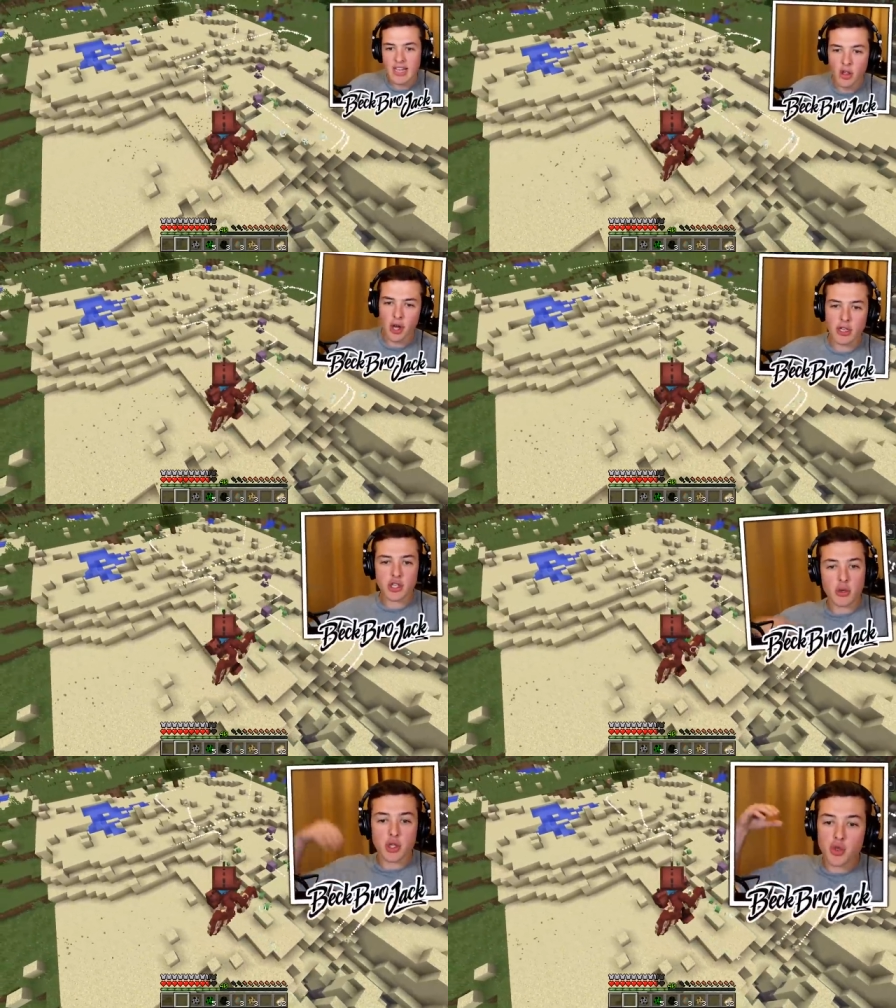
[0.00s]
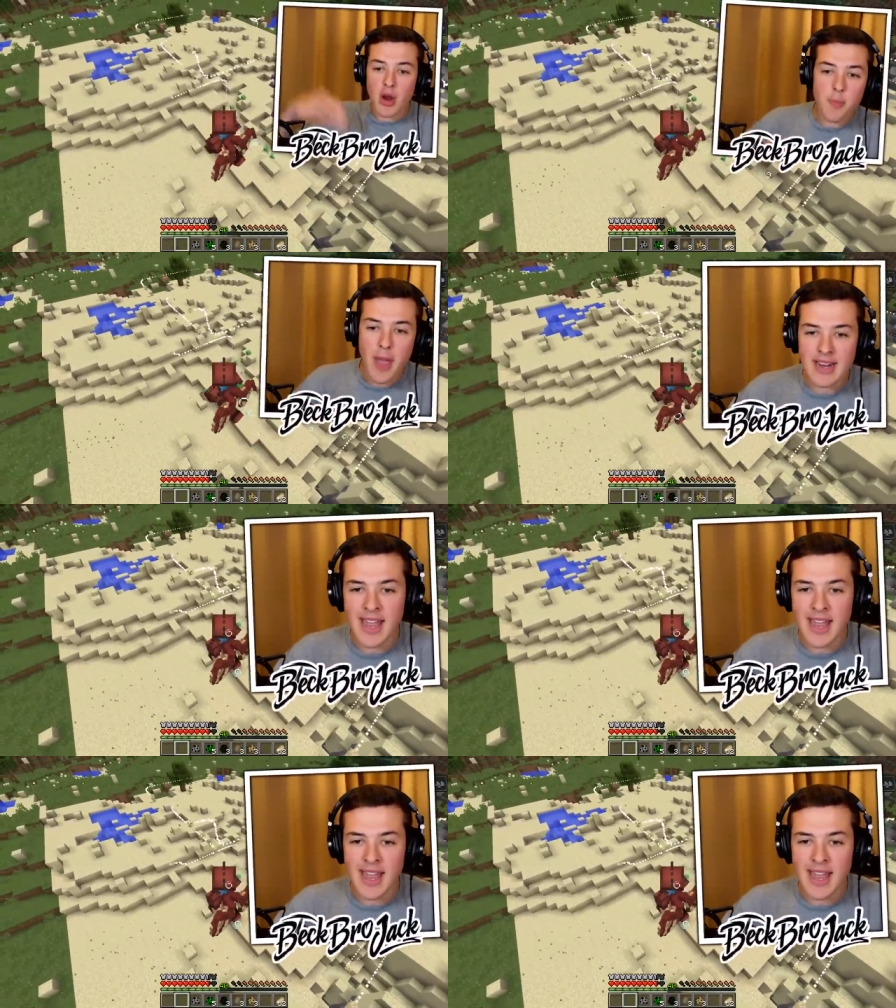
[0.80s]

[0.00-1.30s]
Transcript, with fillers: He literally just goes straight back